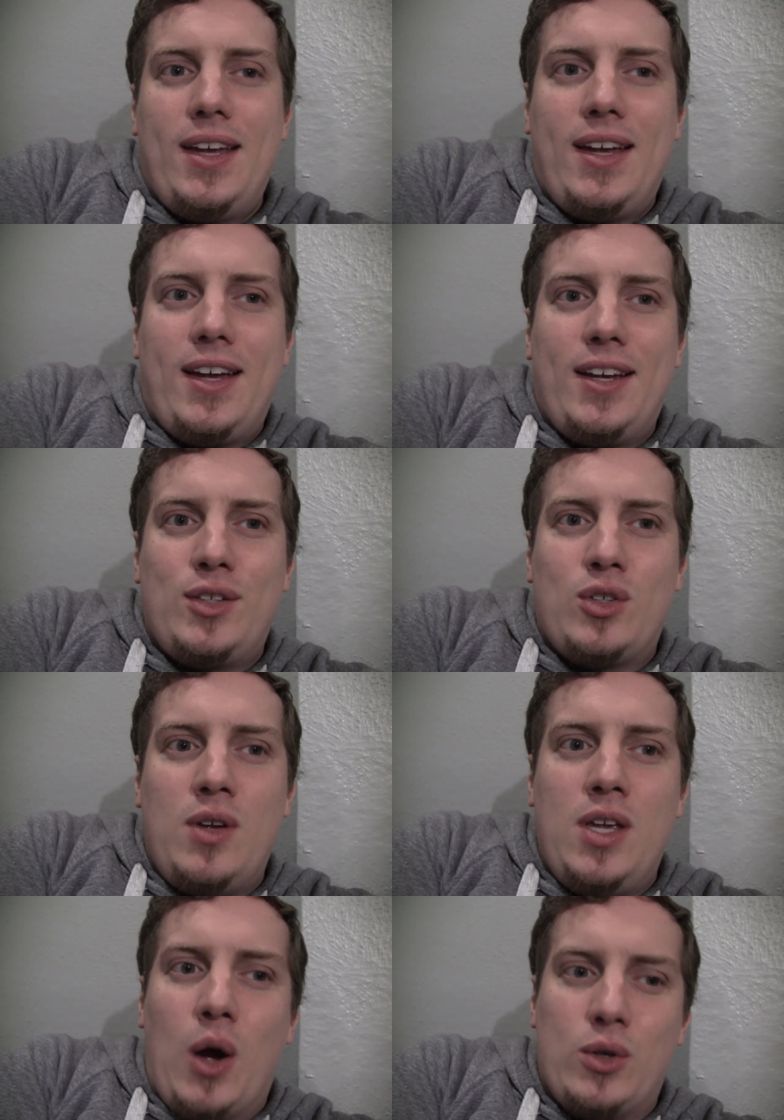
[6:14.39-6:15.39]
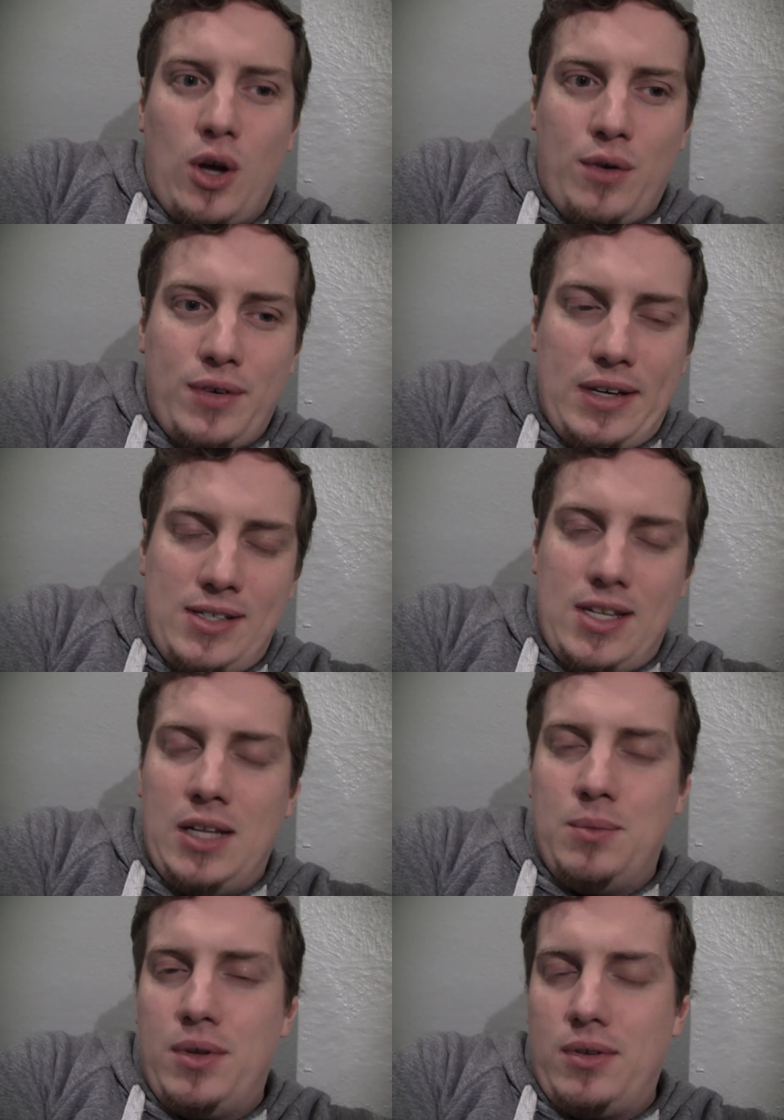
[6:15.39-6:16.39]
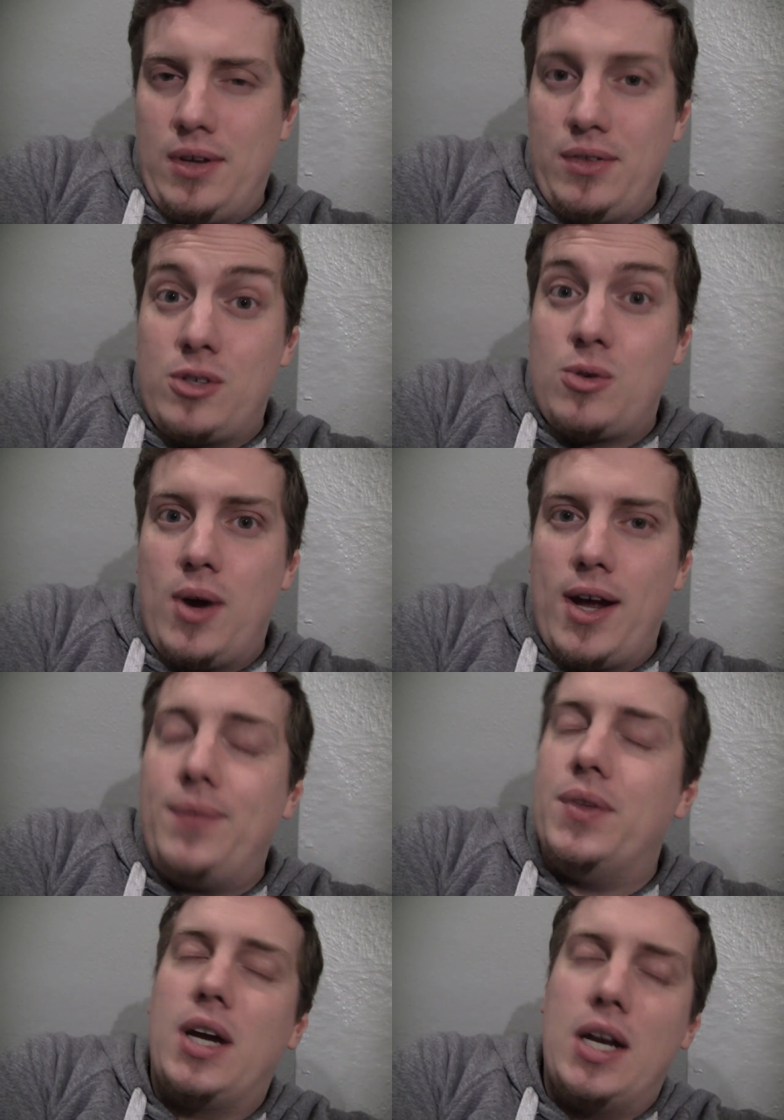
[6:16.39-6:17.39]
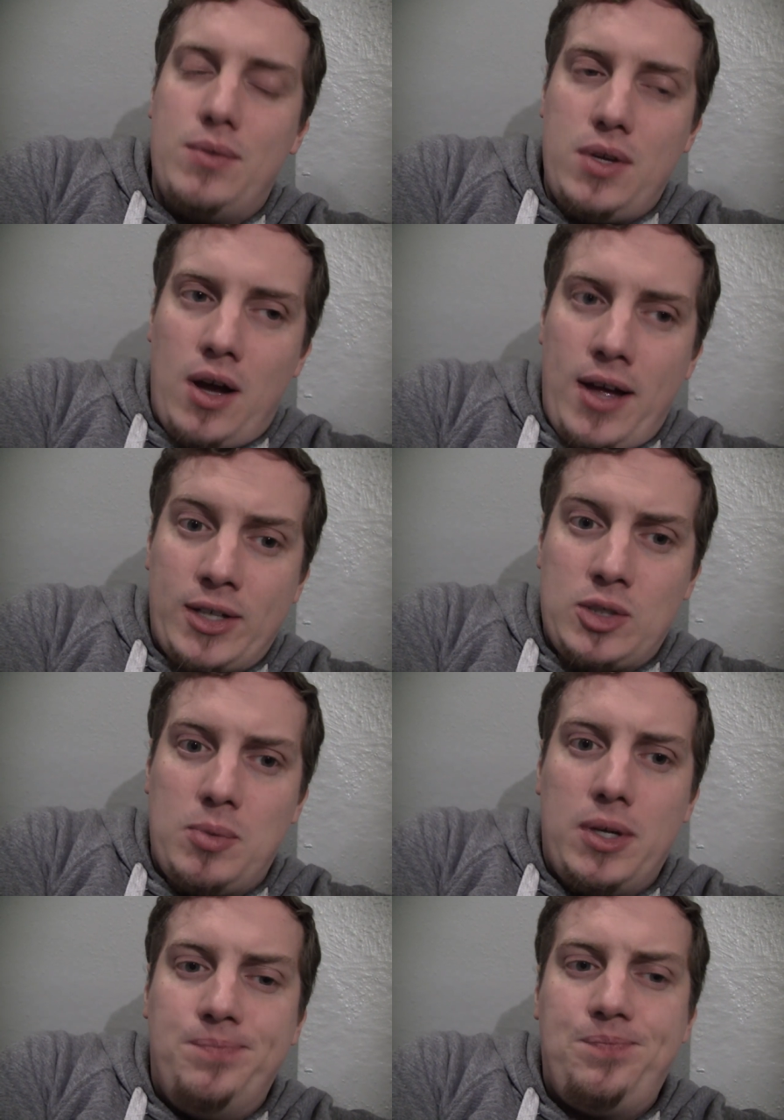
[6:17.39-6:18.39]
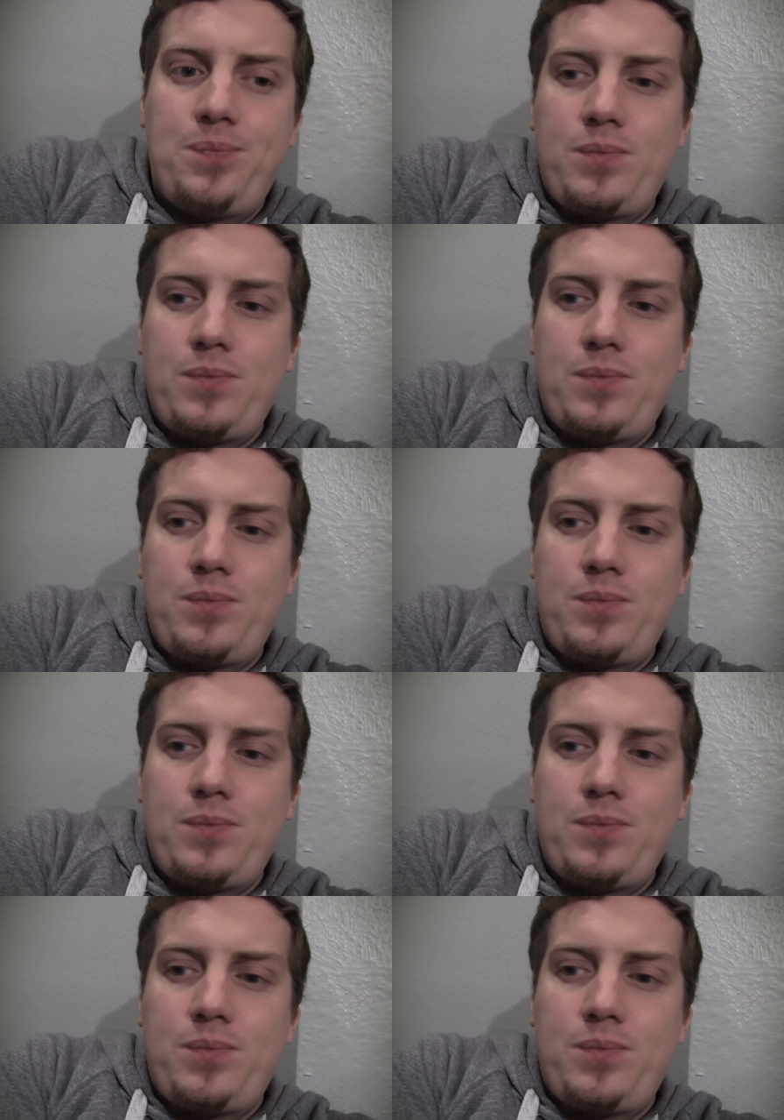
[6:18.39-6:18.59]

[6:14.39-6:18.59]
Uh, so he goes off and he's dealing with uh, the square, the kind of the art exhibit,